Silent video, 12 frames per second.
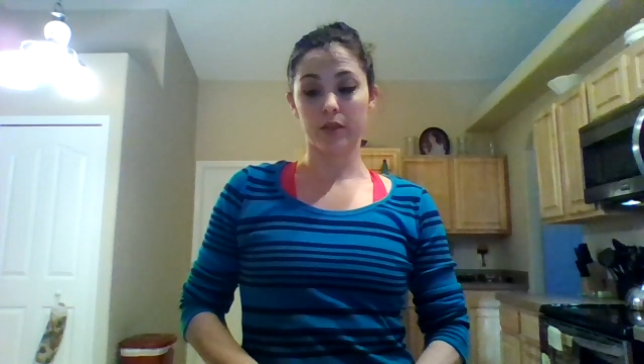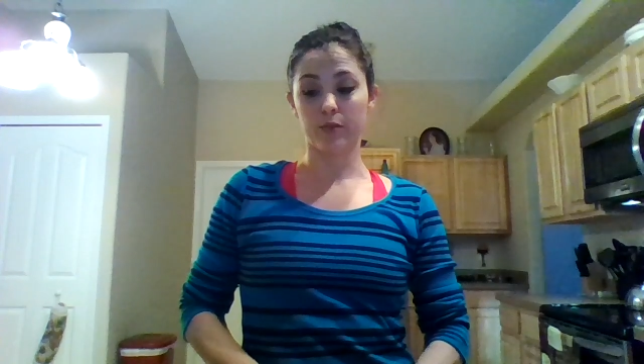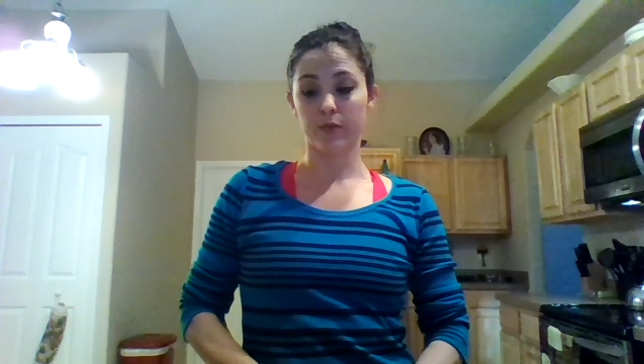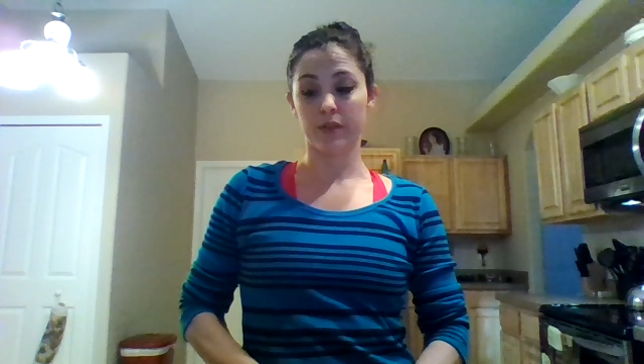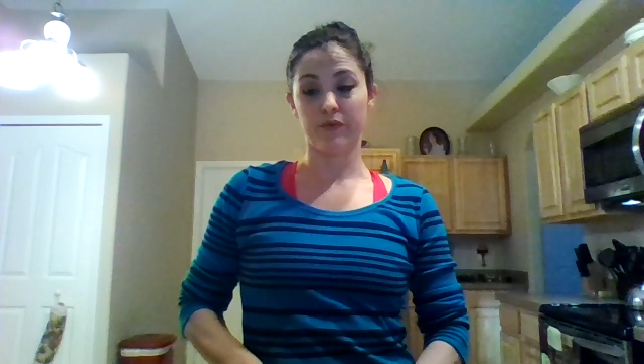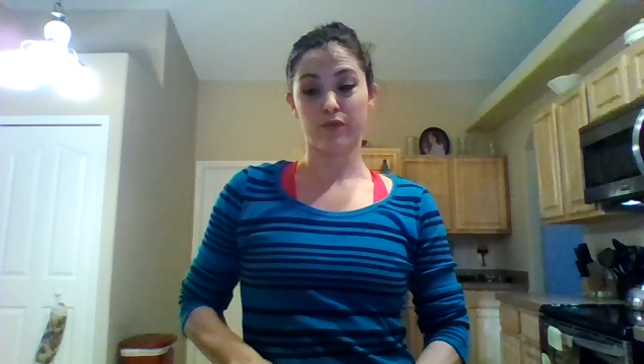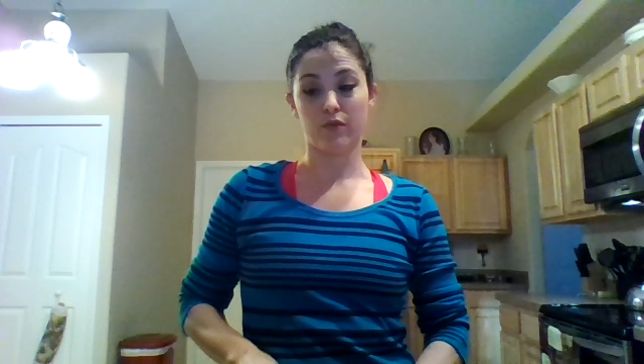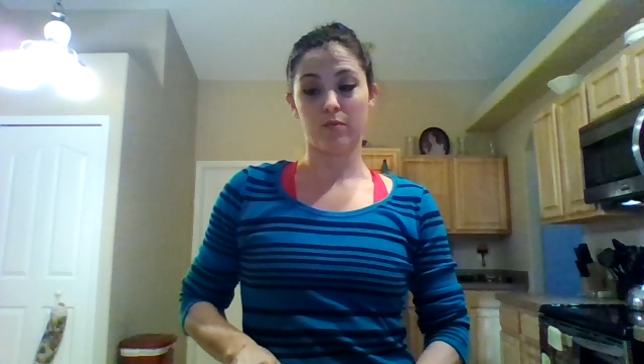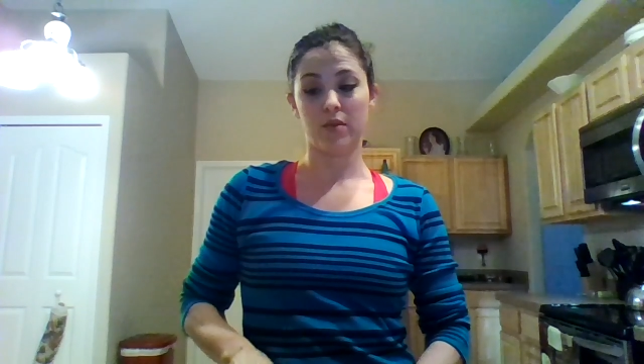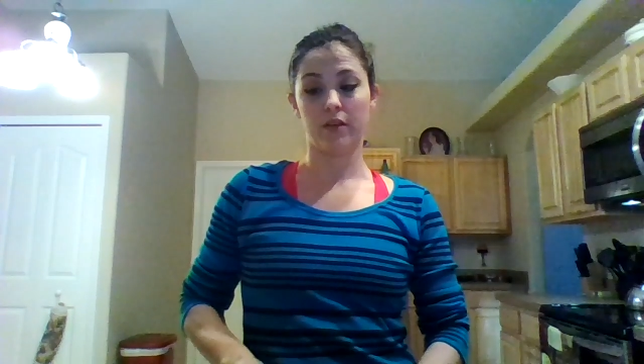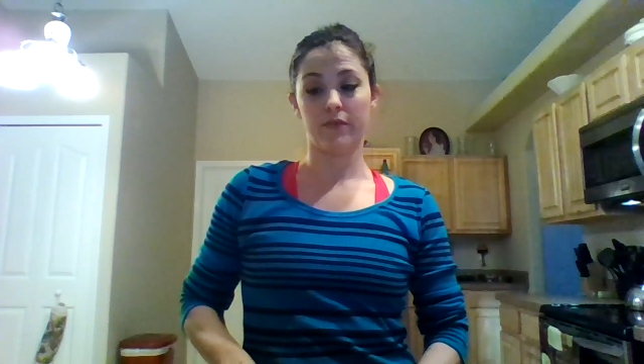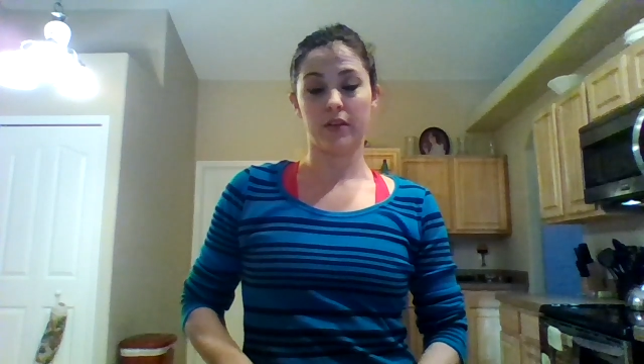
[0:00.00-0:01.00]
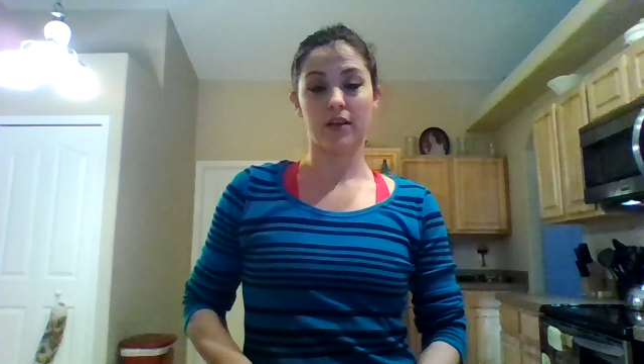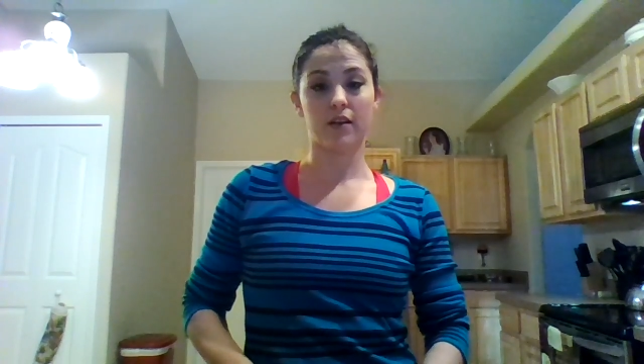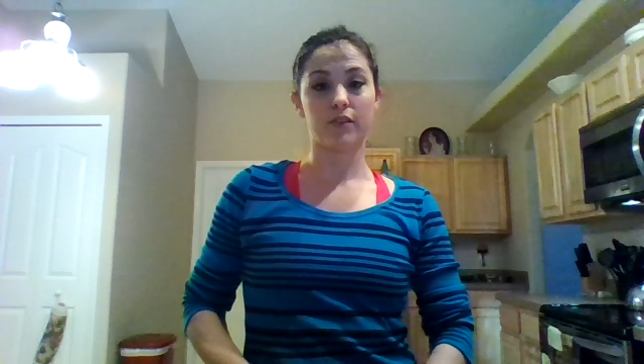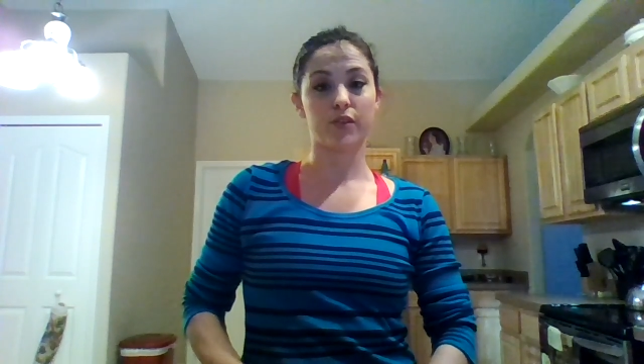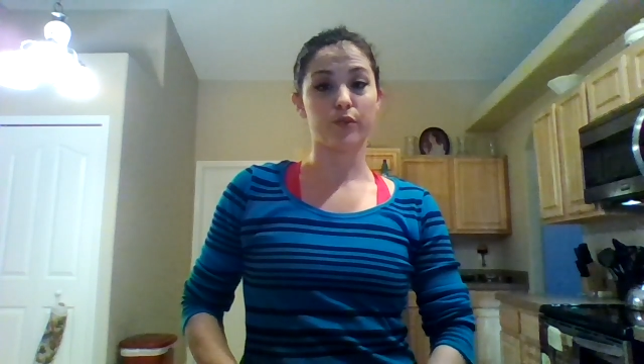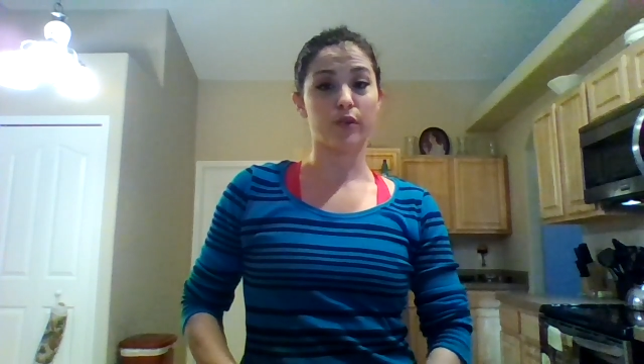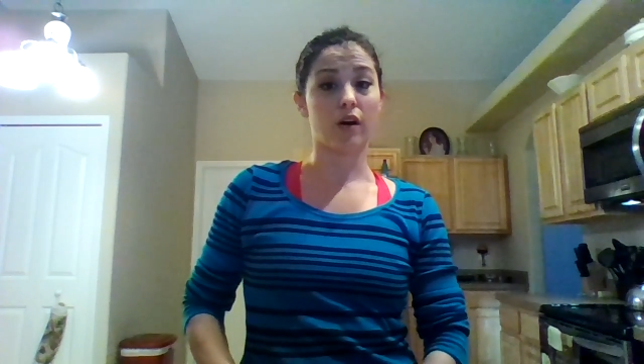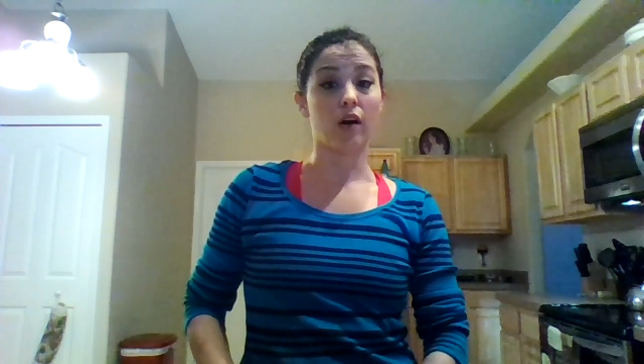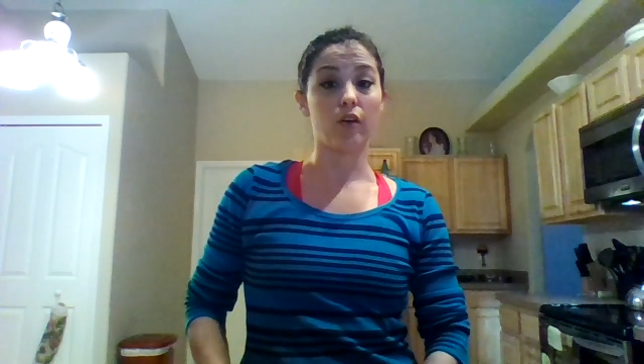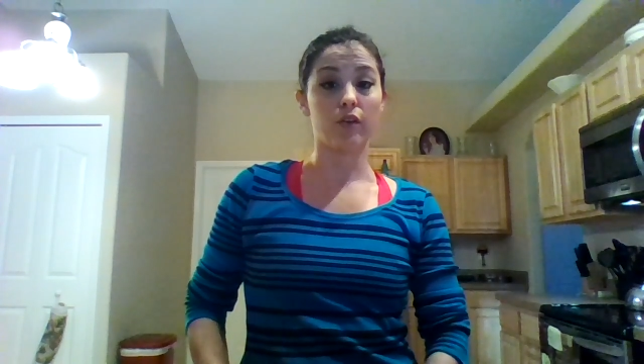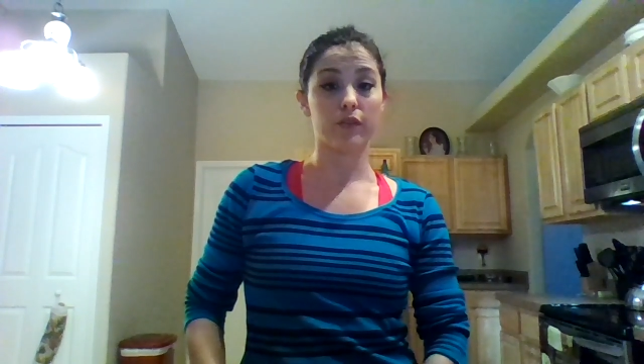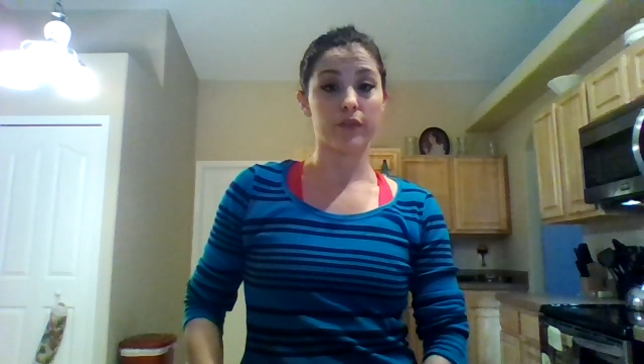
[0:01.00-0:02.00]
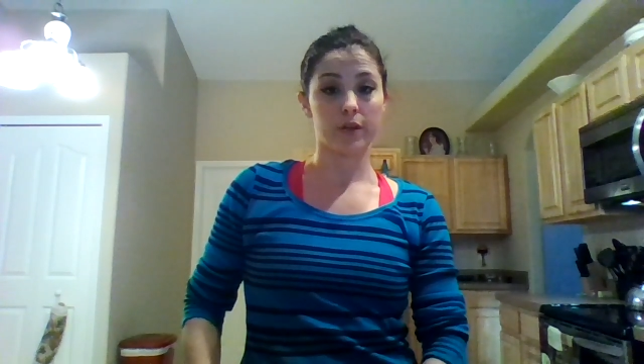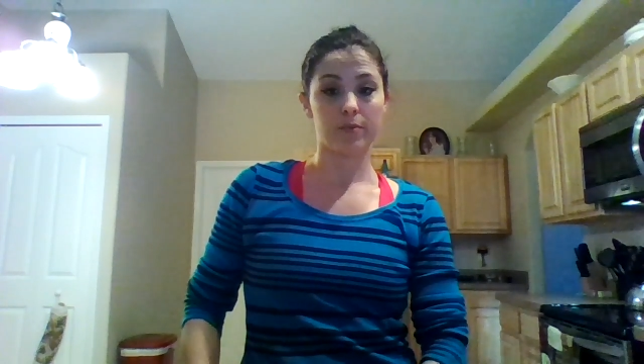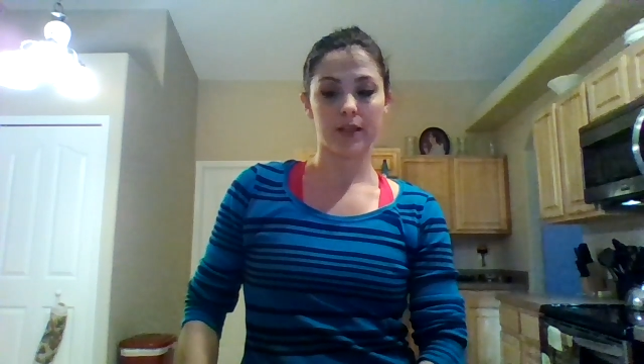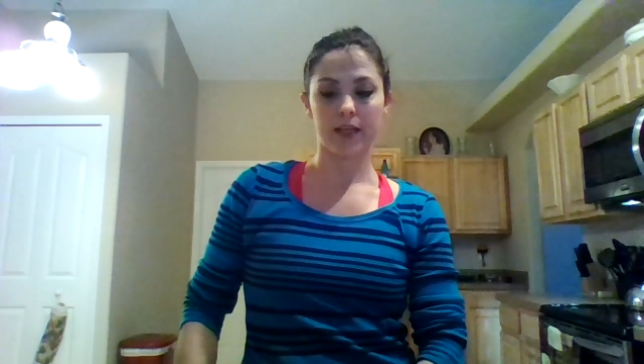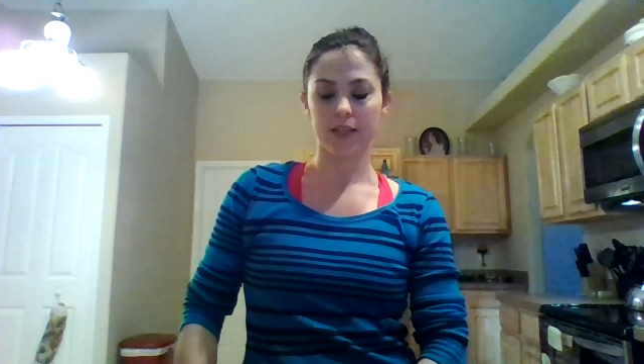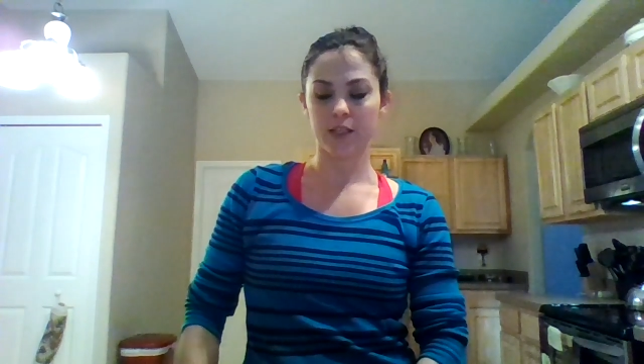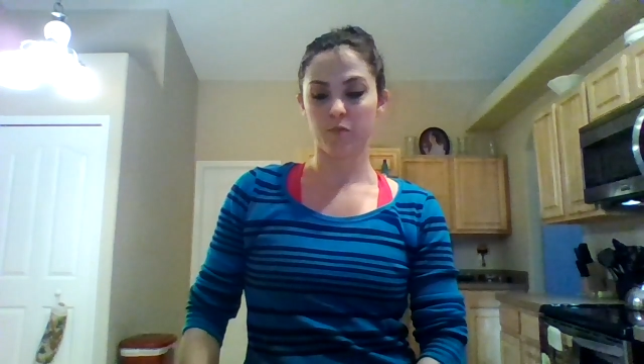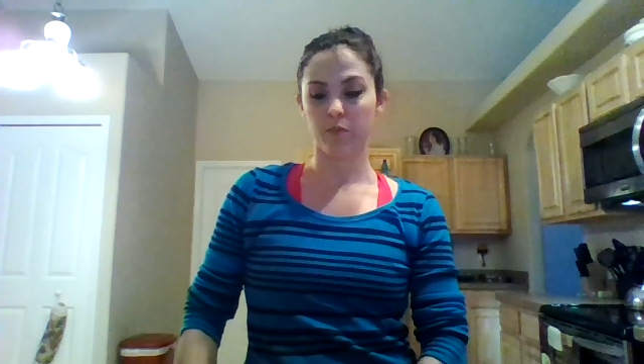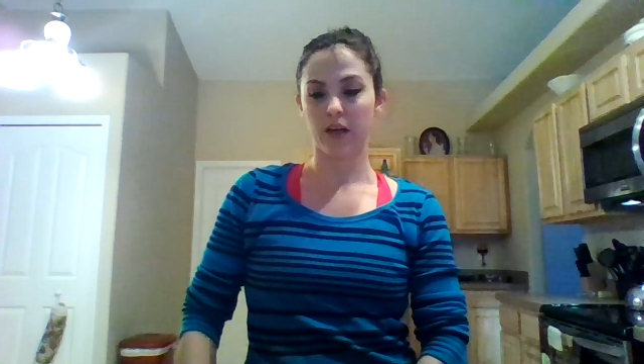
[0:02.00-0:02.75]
this was informative and not too all over the place,